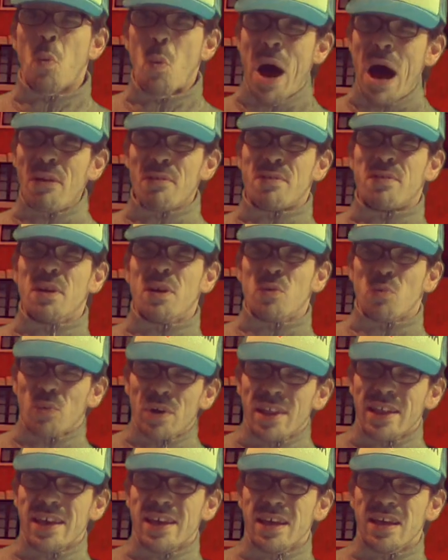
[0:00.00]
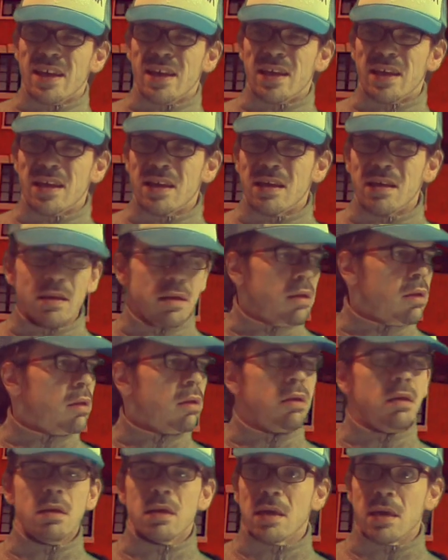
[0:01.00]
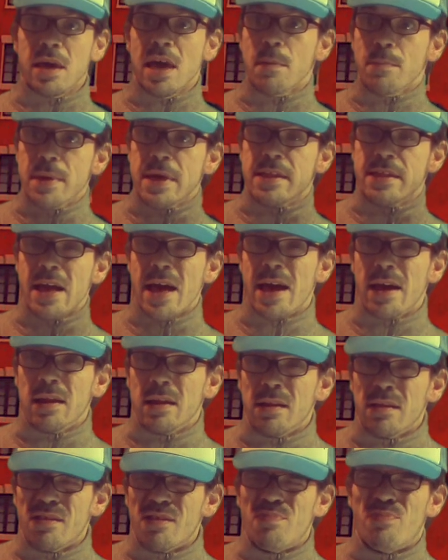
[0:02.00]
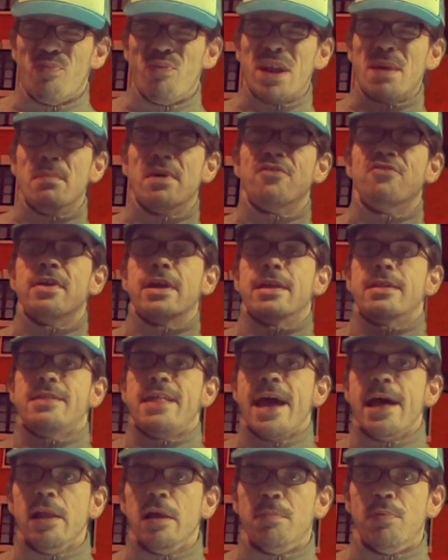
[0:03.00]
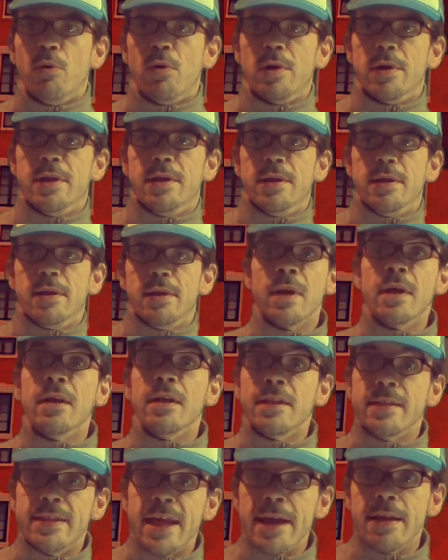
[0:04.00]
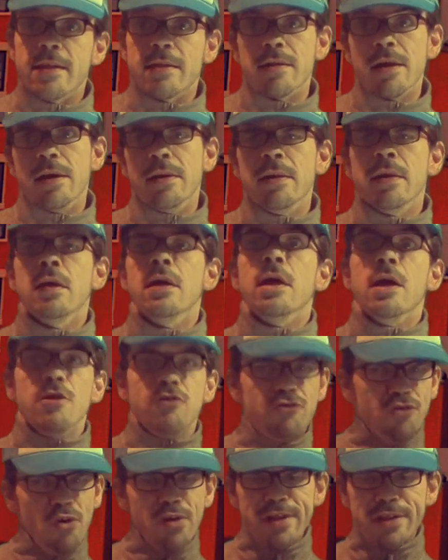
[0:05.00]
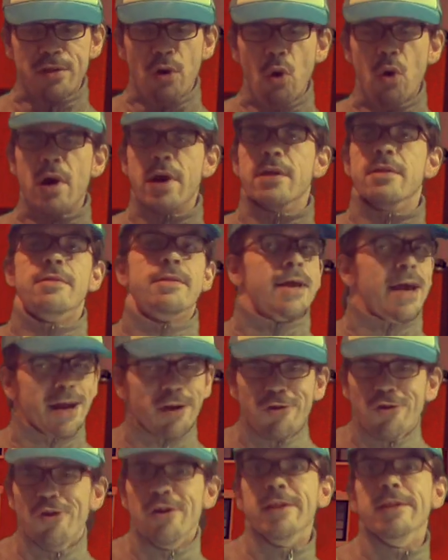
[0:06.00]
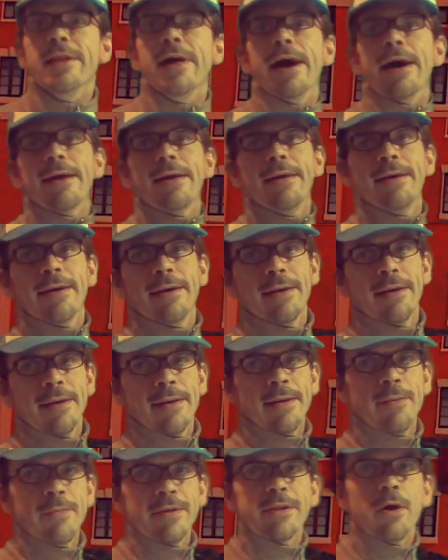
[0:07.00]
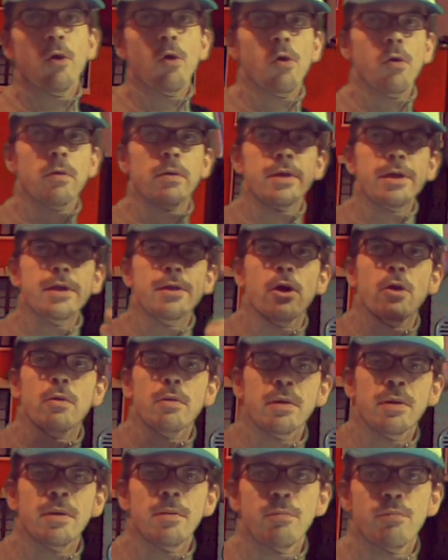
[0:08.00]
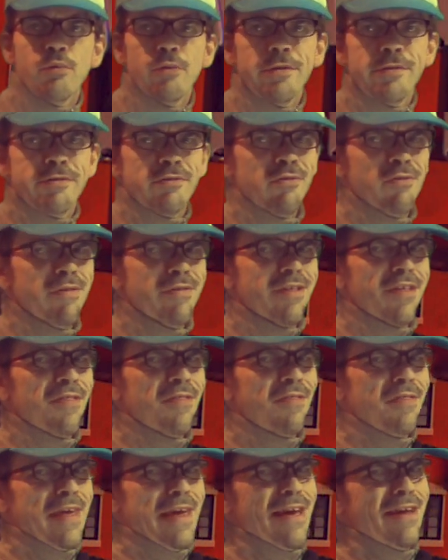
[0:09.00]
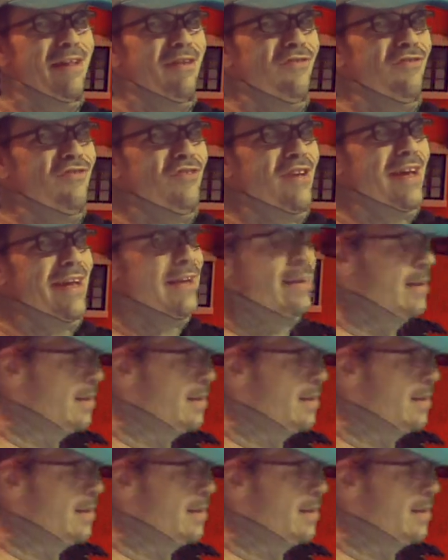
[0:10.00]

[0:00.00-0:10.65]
Wow, son, really? Can't beat that. It's pretty much like teleporting. Thanks, son. Enjoy the toys, and good luck with the whole, you know, prisoner of the theater shit.